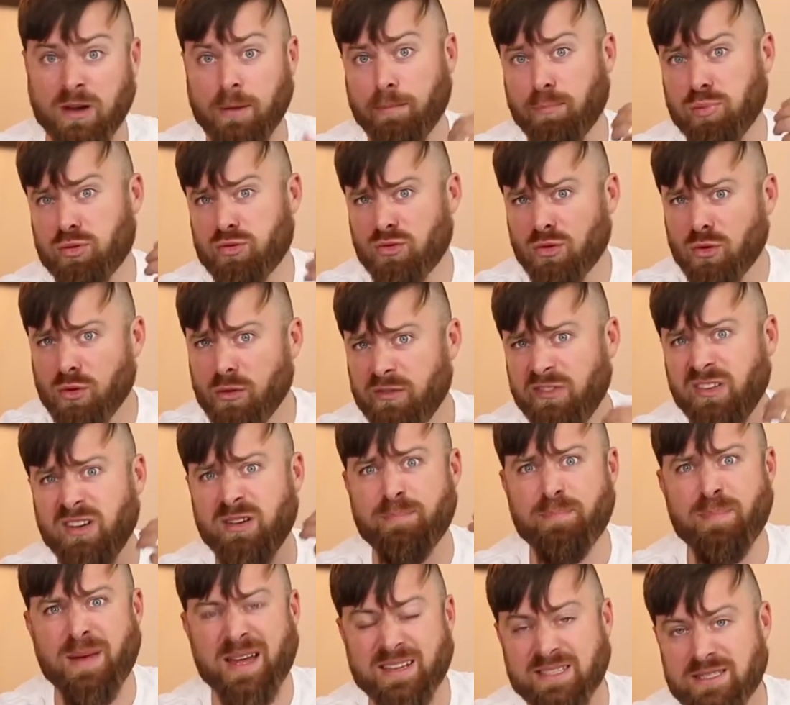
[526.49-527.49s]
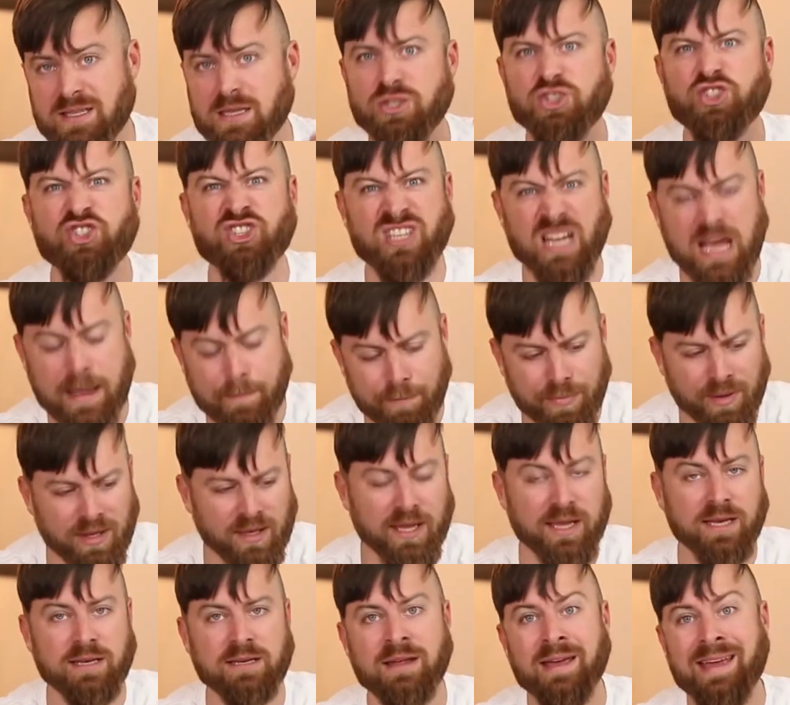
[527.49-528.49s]
a proven message
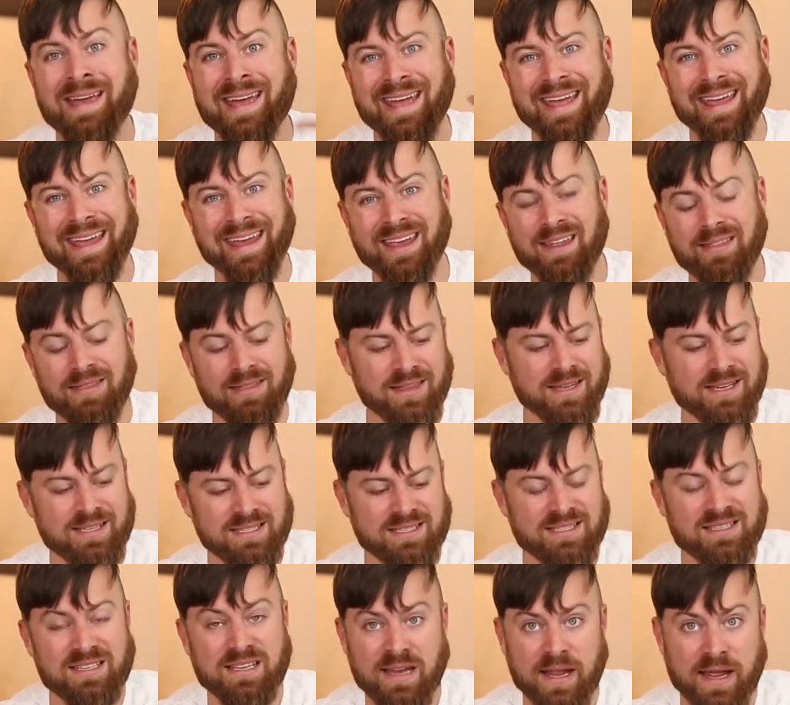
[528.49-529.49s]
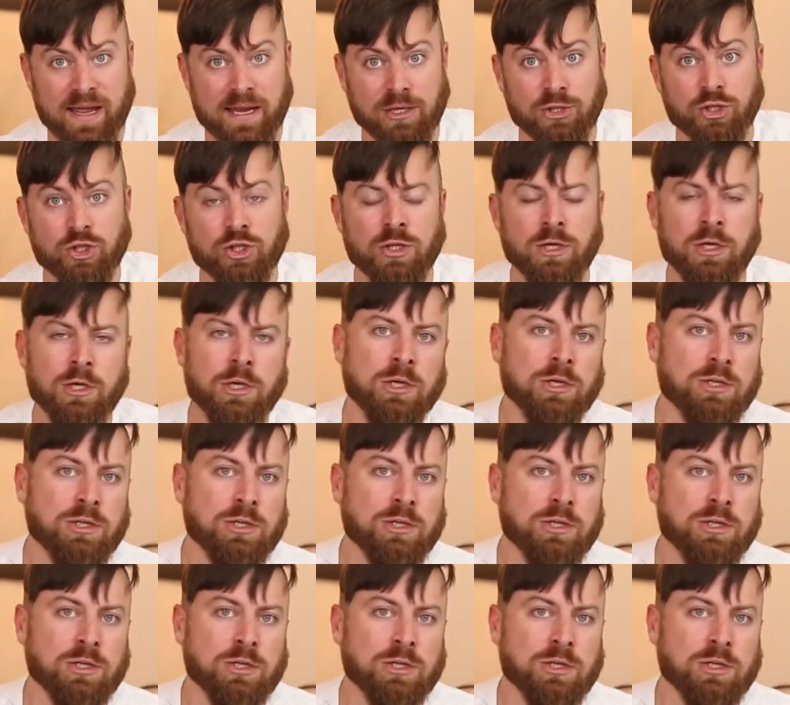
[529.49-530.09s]
template in this niche.